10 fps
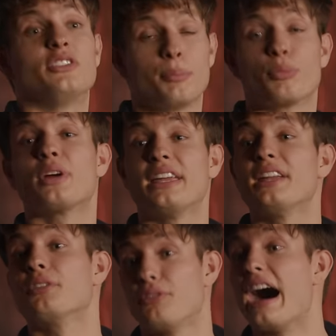to
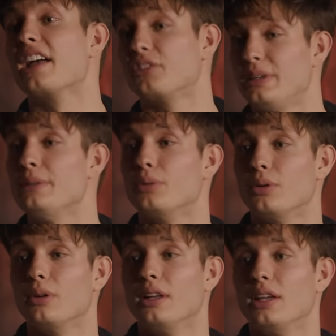bring 5
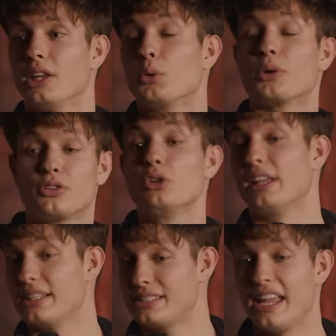people in order for you
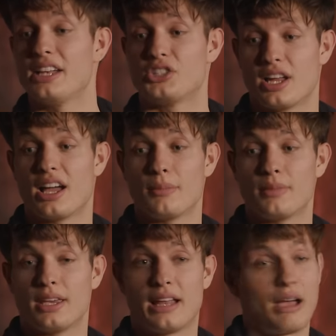to get stage
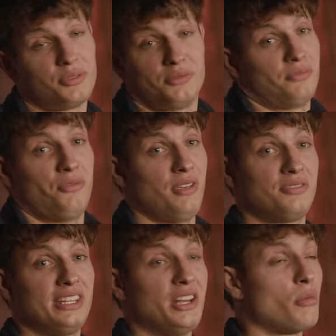time. And I was
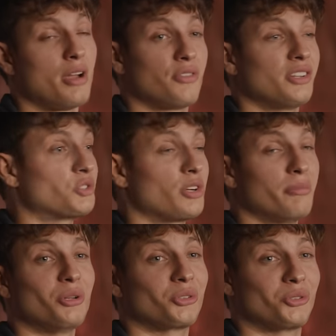15, all my friends were
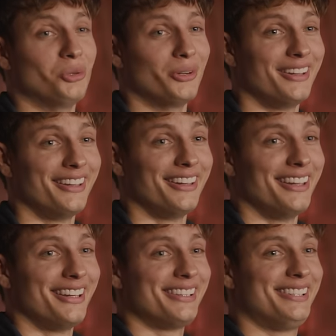in middle school.
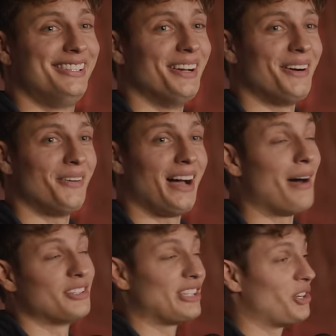So
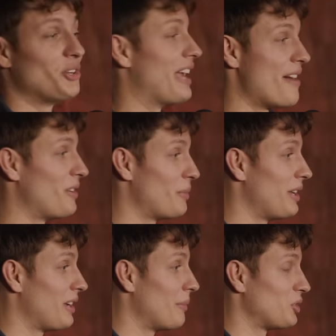obviously I couldn't have
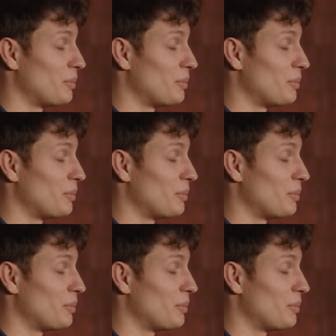anybody come,